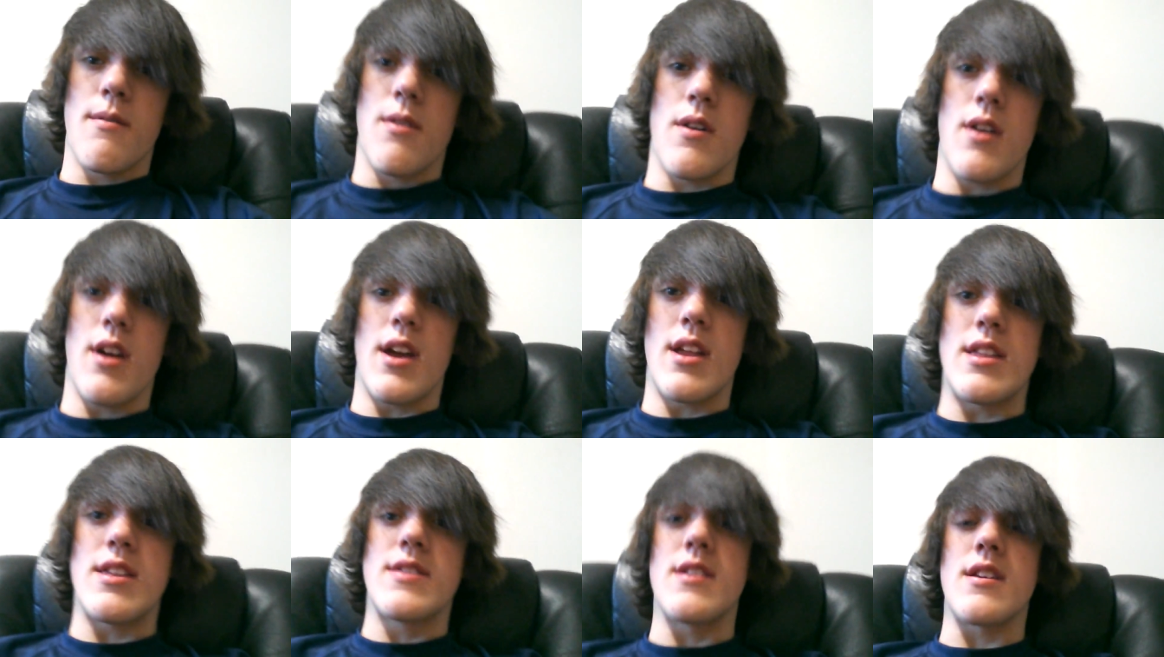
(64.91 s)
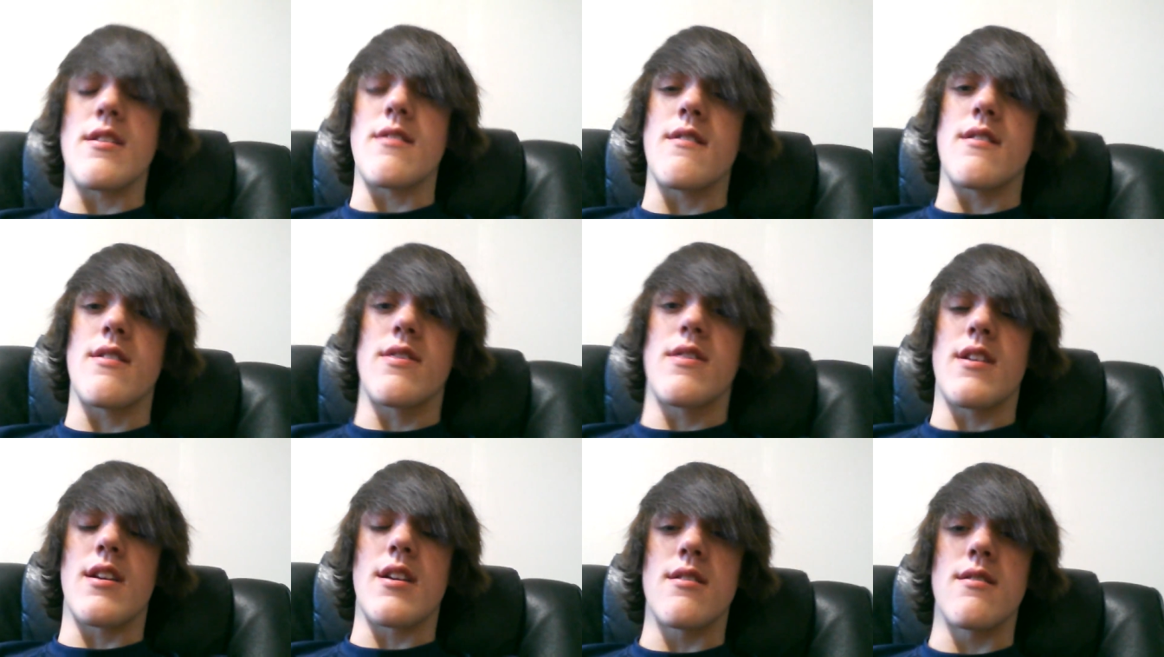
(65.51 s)
about anything you
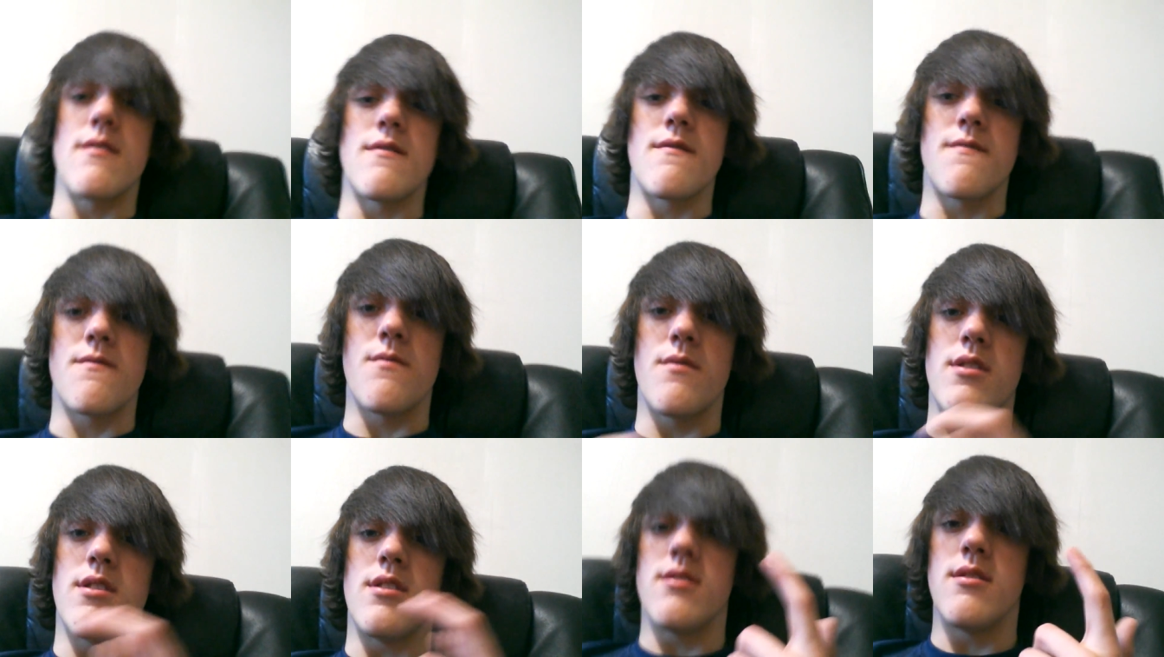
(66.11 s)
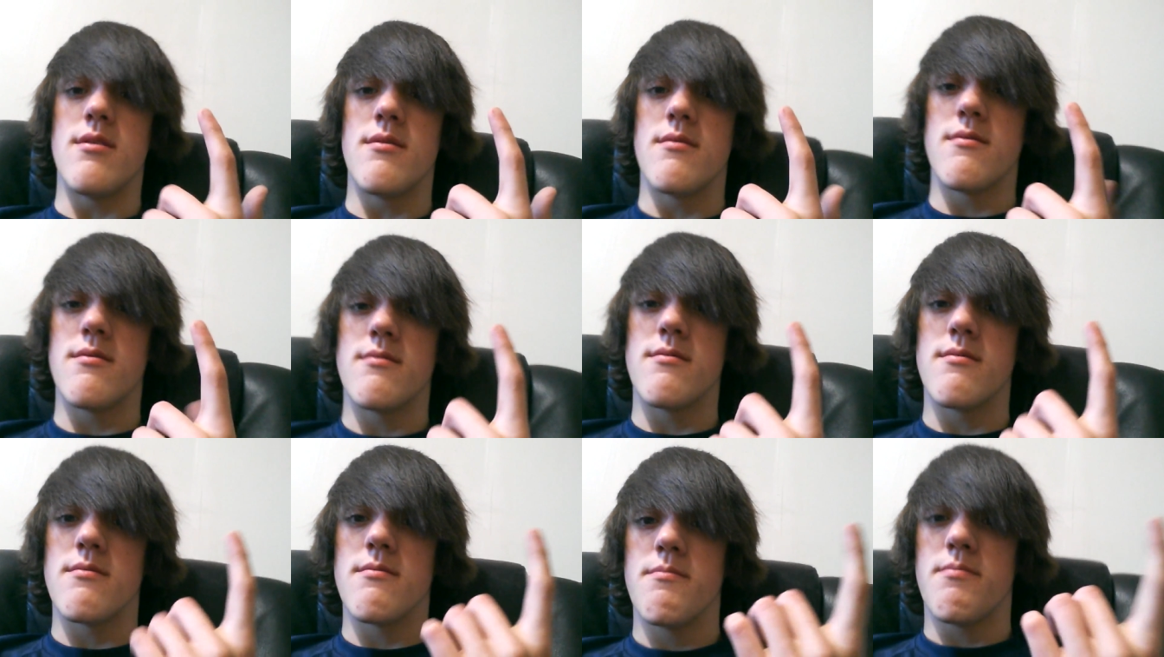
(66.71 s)
can think of. We
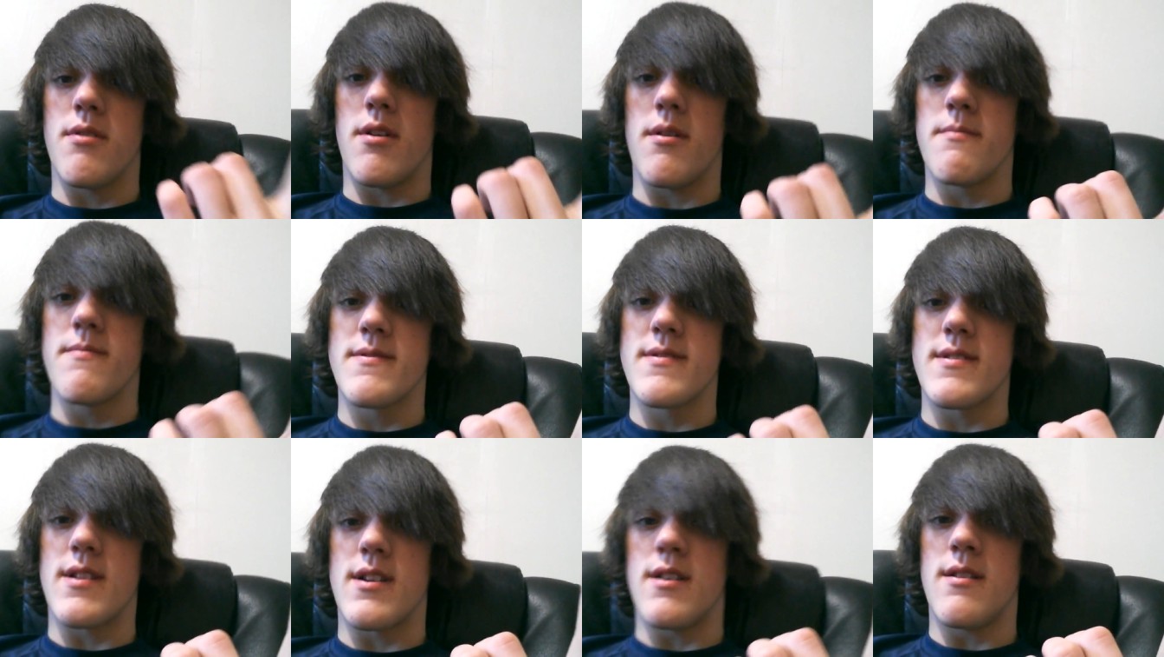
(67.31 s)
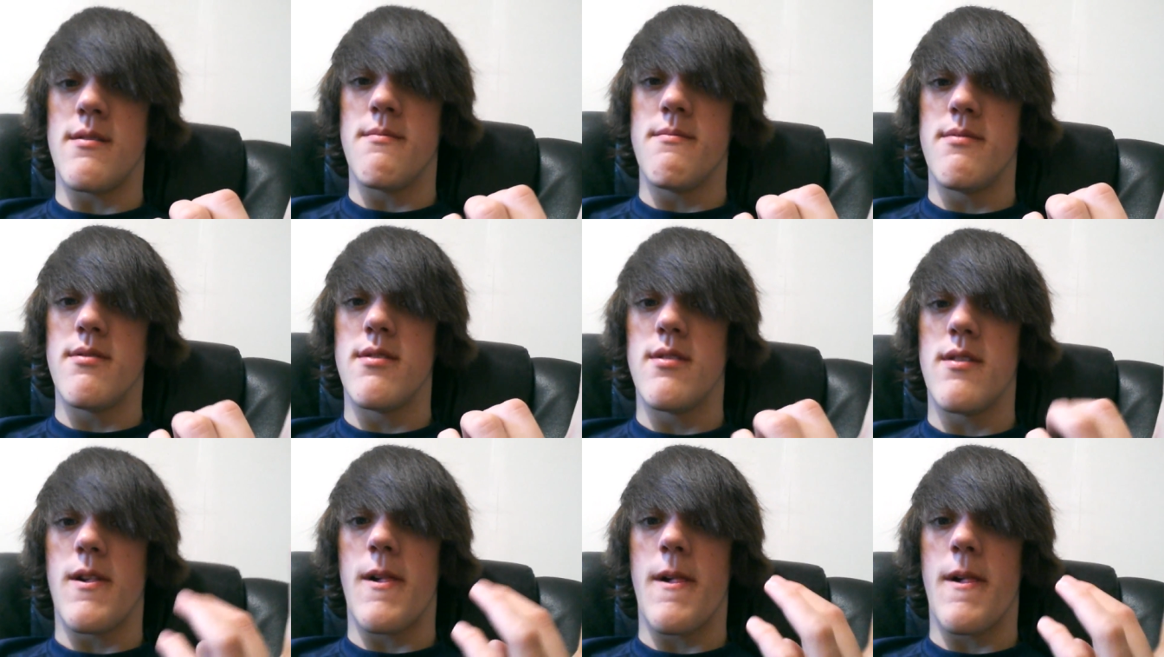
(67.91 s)
pub stomp,